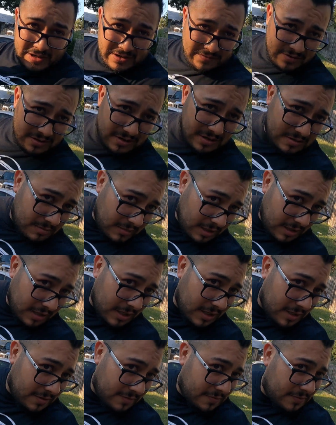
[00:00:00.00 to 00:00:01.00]
never in my
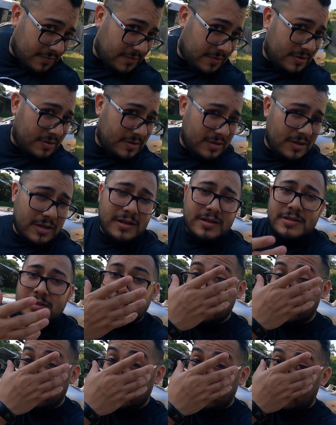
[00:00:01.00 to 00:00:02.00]
life
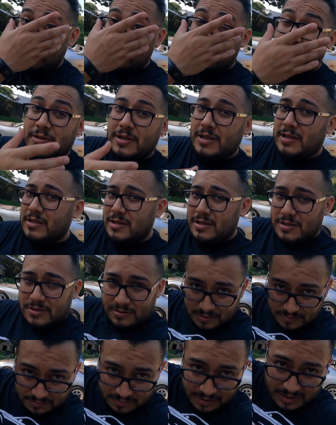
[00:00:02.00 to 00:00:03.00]
done a hairdo like this.
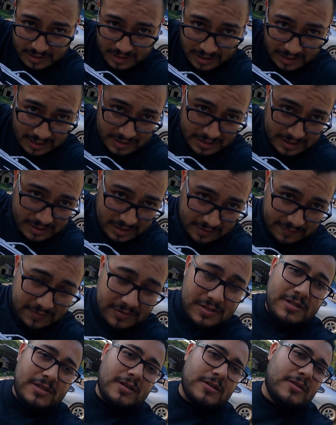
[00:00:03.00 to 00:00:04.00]
So basically I just left
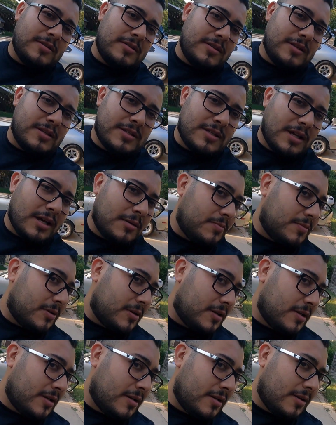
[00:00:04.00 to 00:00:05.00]
the top
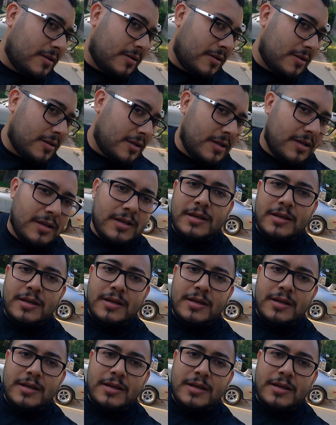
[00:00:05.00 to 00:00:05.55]
long.